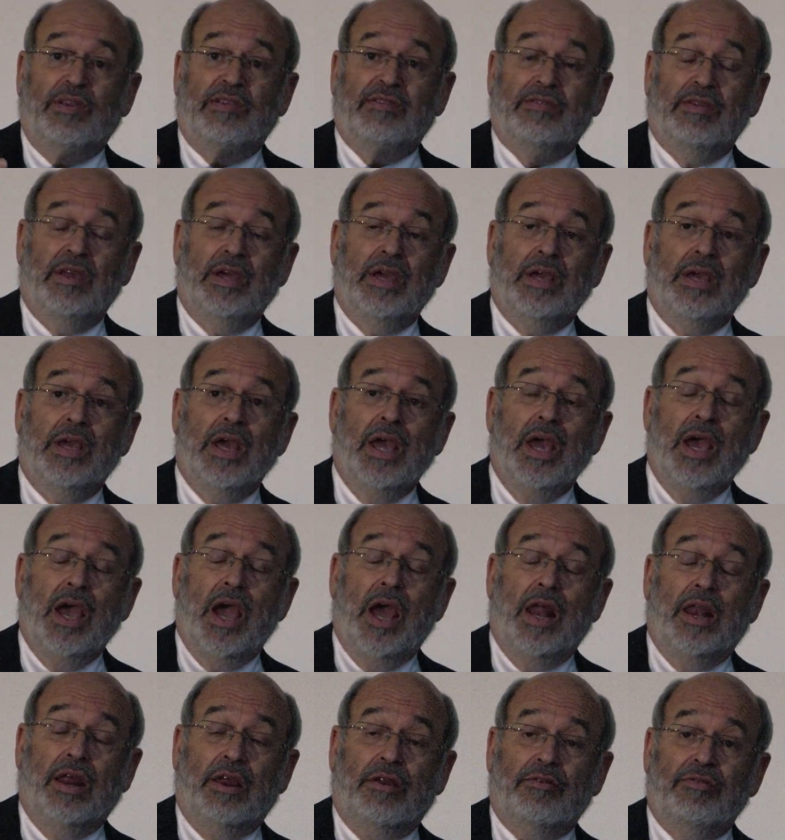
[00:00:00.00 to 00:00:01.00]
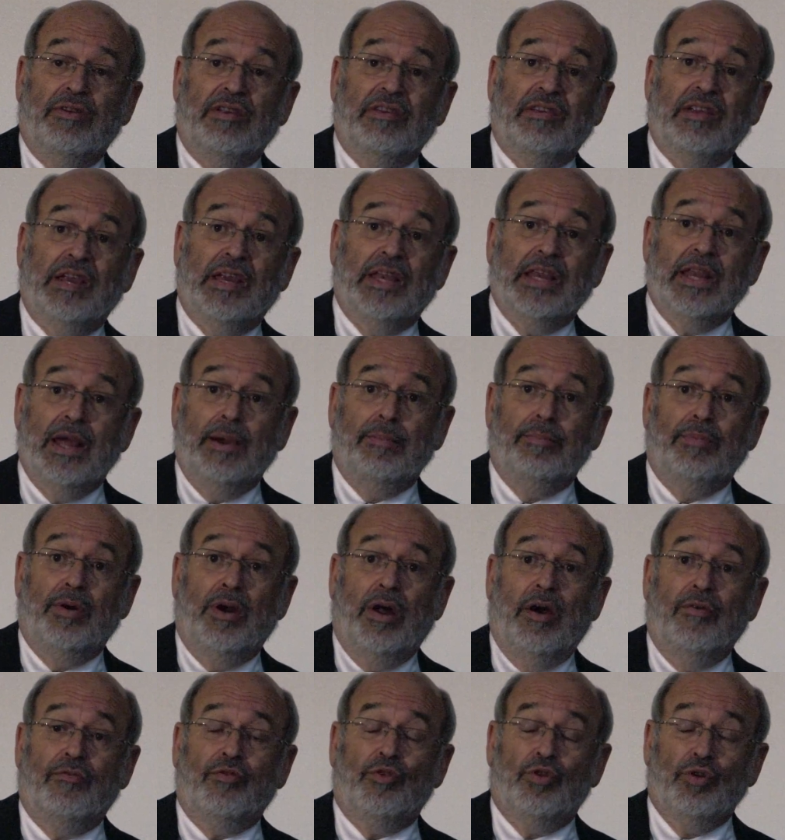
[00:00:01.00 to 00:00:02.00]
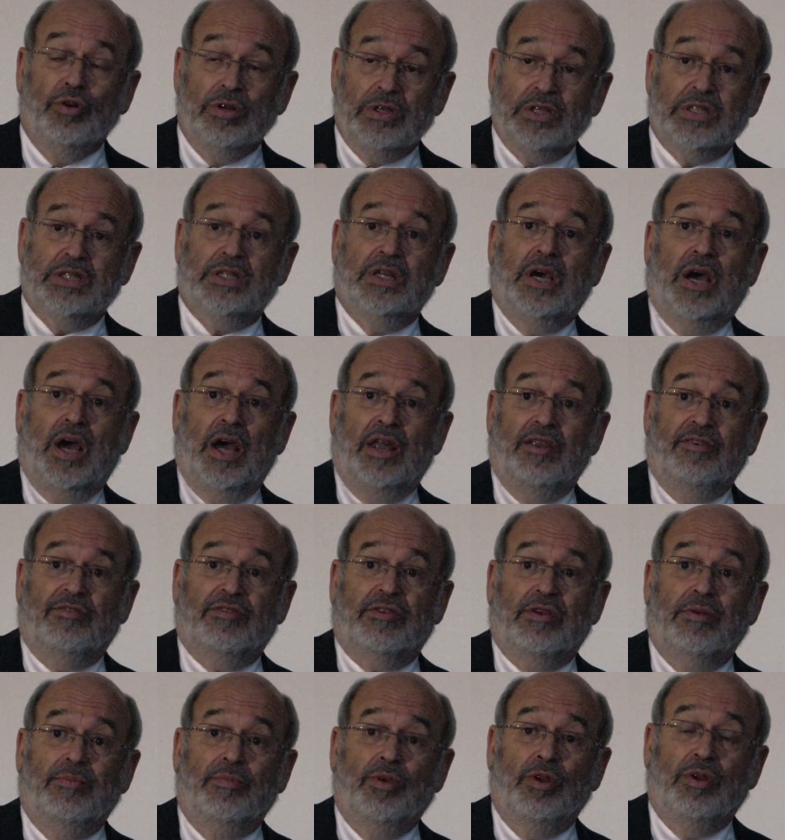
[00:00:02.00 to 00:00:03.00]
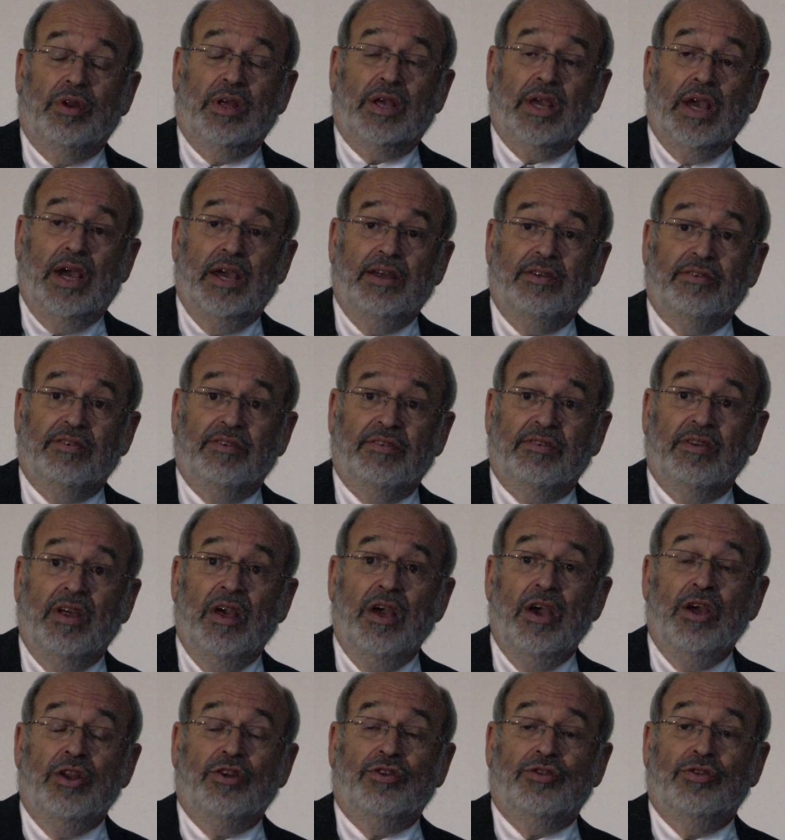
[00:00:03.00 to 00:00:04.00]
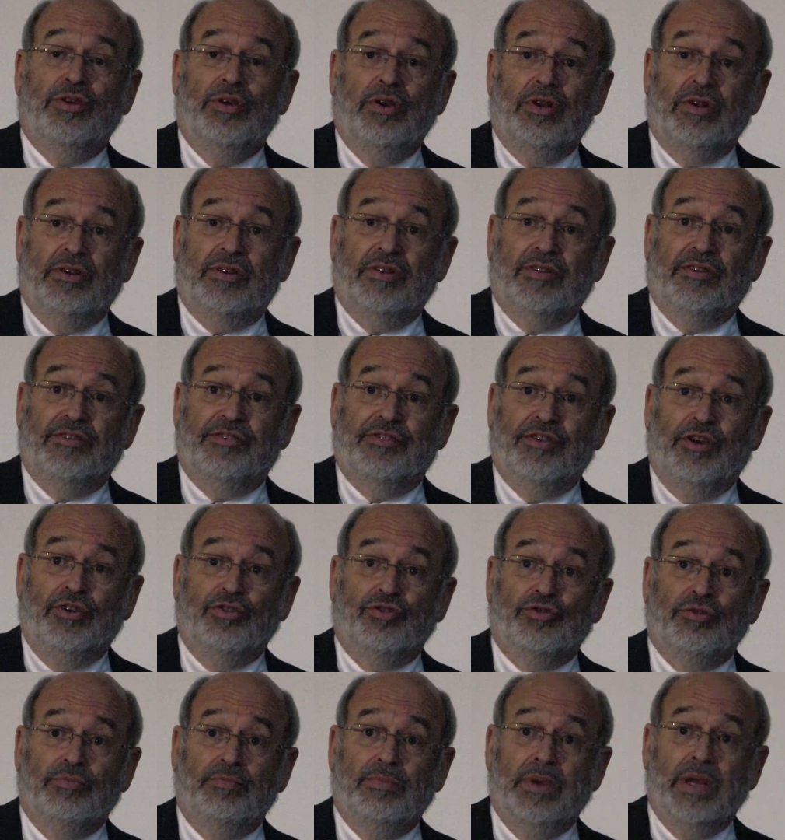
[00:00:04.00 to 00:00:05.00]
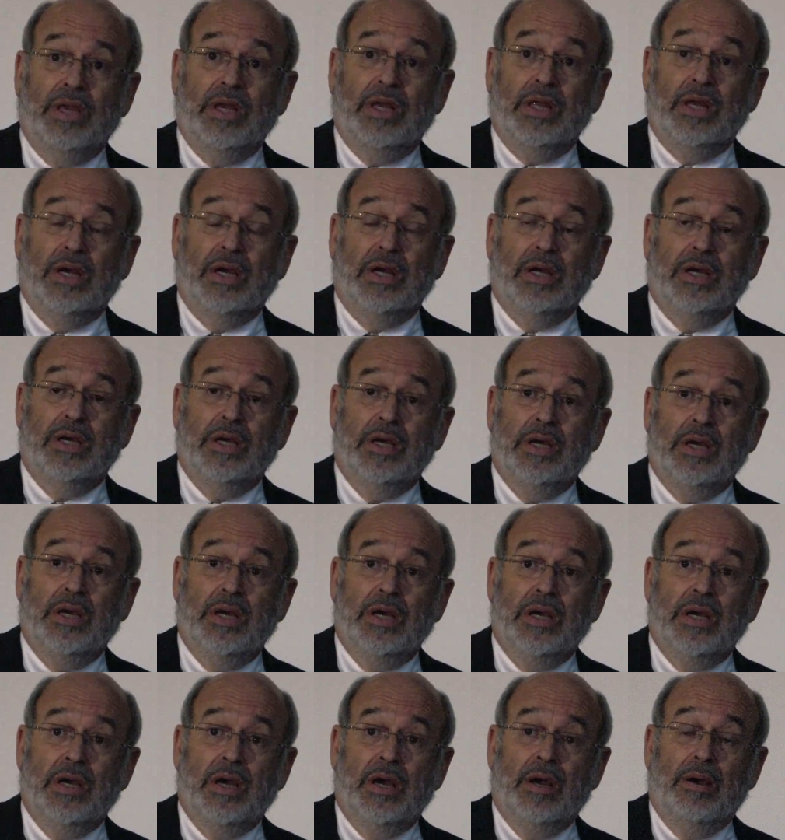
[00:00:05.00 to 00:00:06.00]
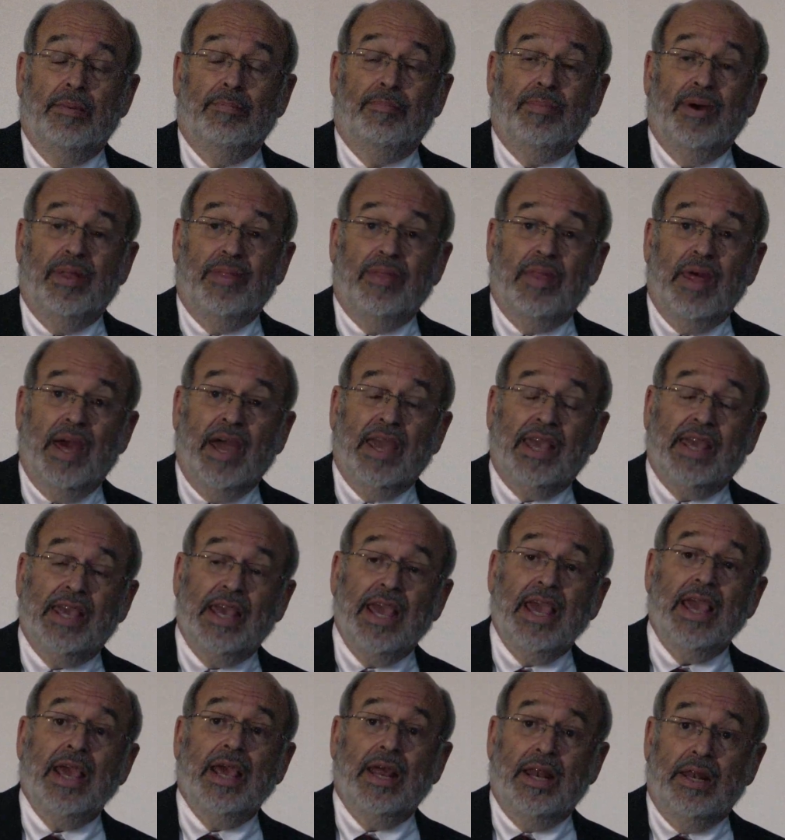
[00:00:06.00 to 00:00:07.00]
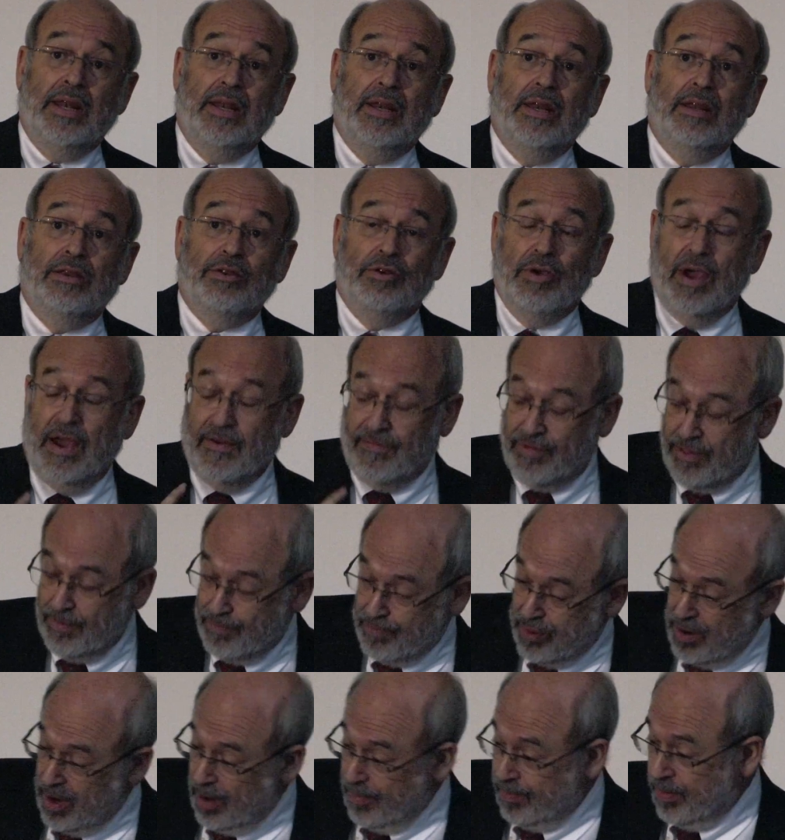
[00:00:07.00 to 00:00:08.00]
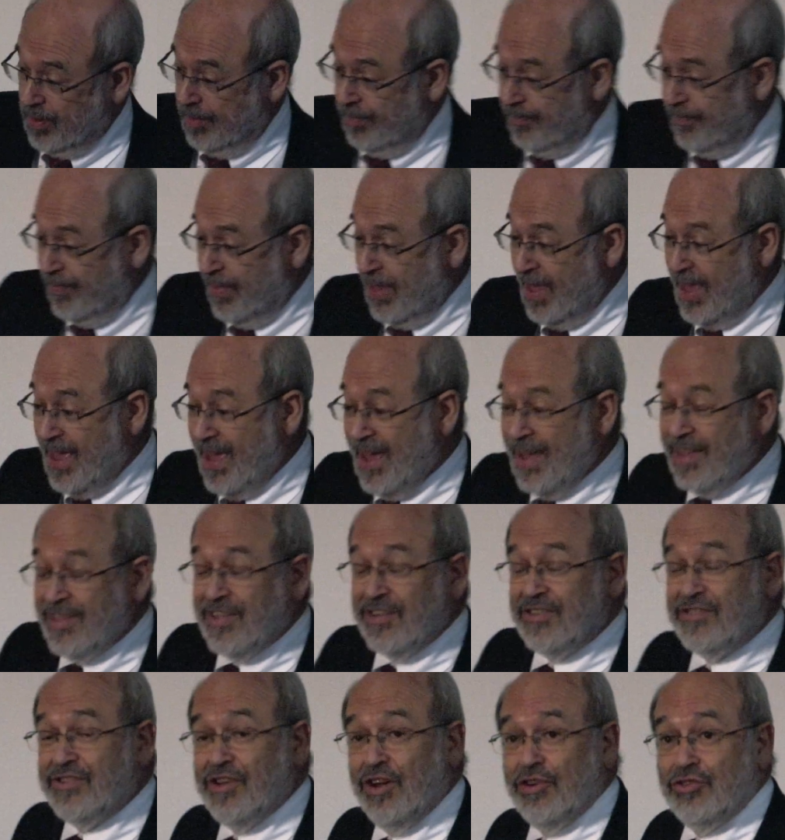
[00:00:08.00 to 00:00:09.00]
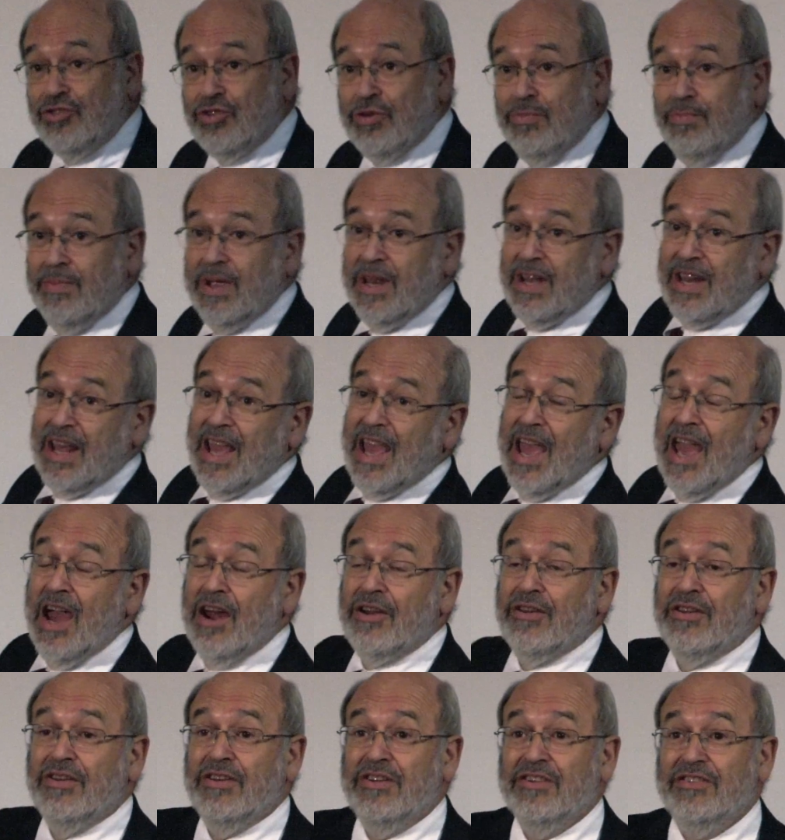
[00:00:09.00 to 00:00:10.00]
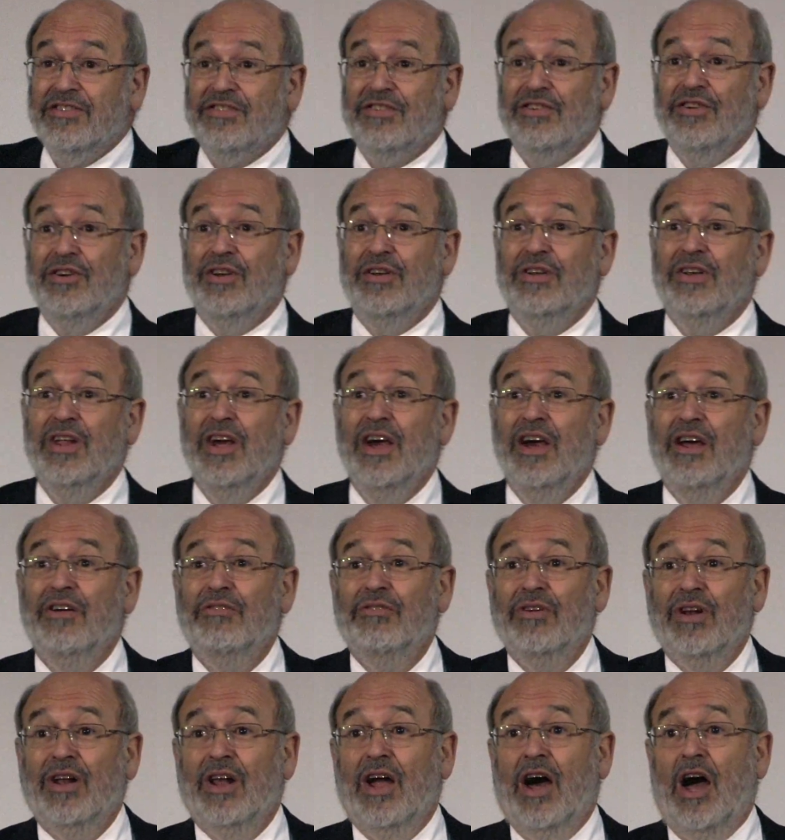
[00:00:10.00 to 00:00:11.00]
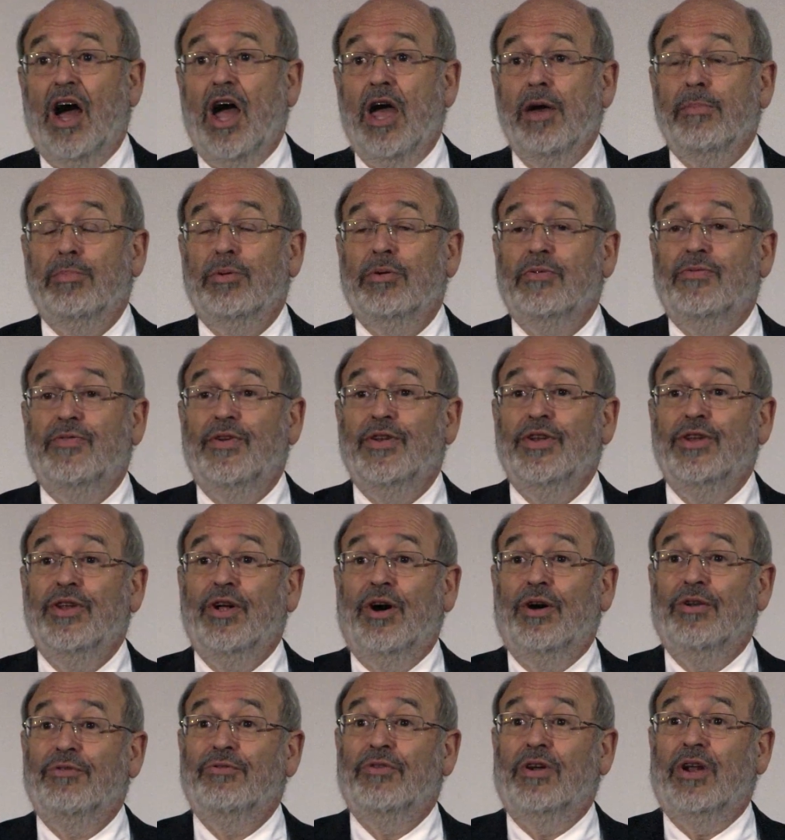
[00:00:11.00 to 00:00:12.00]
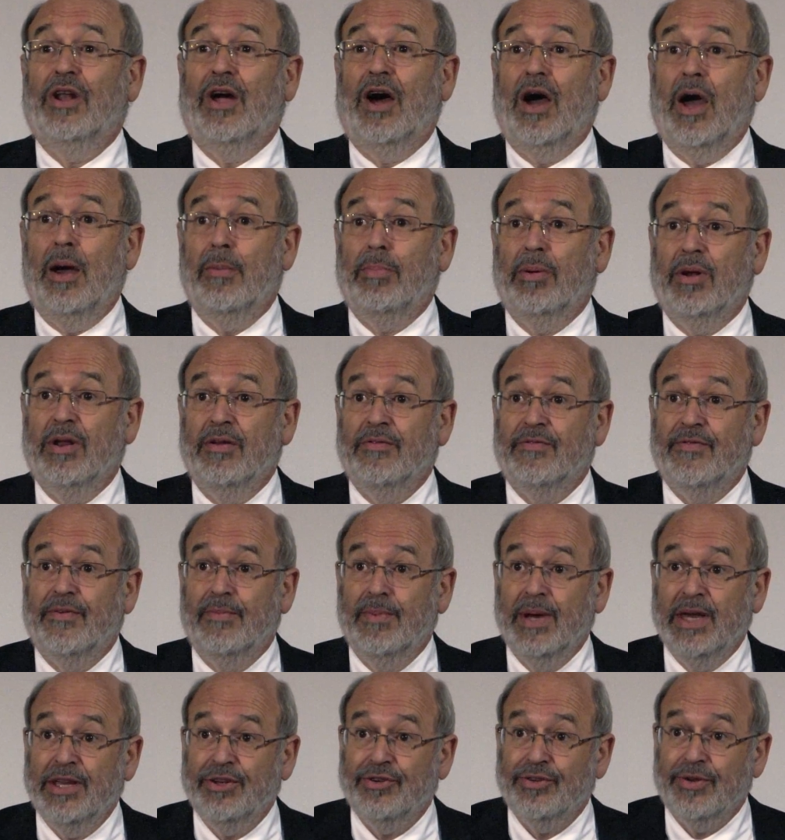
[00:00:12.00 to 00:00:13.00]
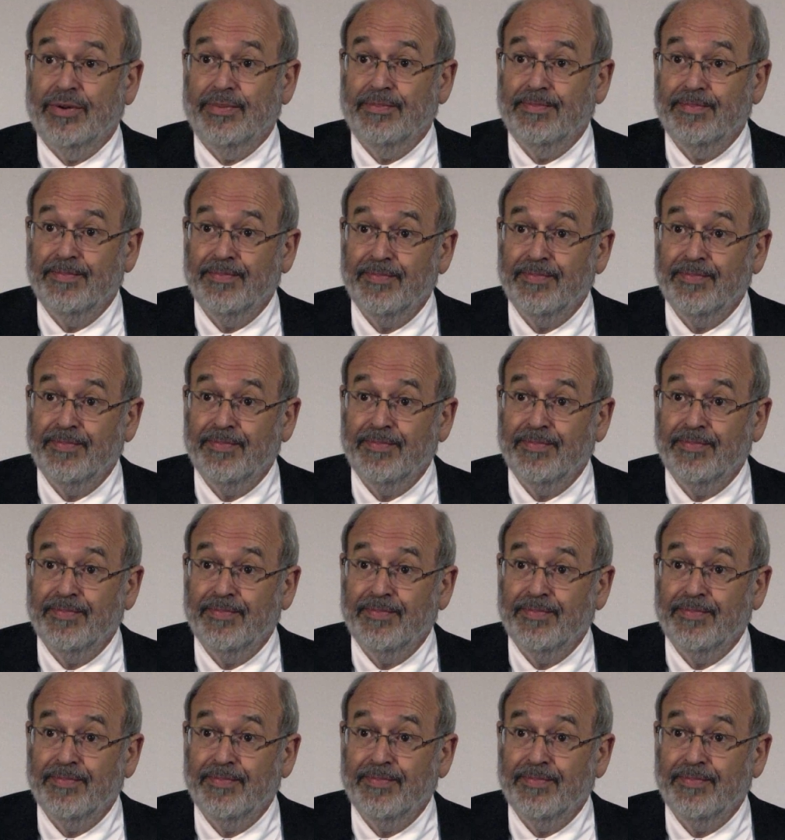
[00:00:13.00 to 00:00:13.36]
we're seeing an increasing number of good science communicators turn to the social media. But again, you have the problem. The social media, how do you discern reliable from non-reliable information?